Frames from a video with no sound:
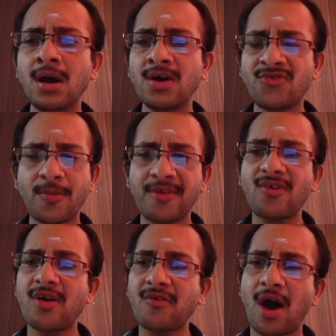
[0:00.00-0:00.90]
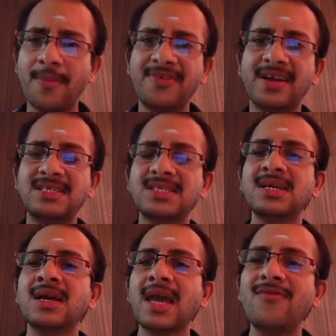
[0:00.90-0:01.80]
super resolved objects,
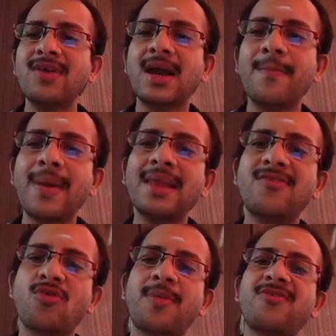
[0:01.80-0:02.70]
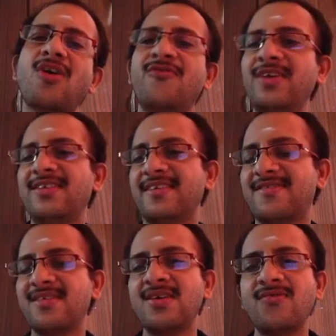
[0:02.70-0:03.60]
can we compare the super resolved features
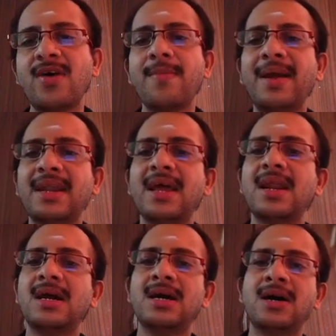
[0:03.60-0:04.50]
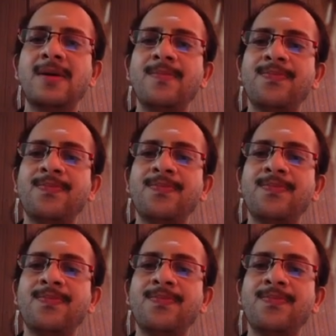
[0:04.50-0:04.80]
for better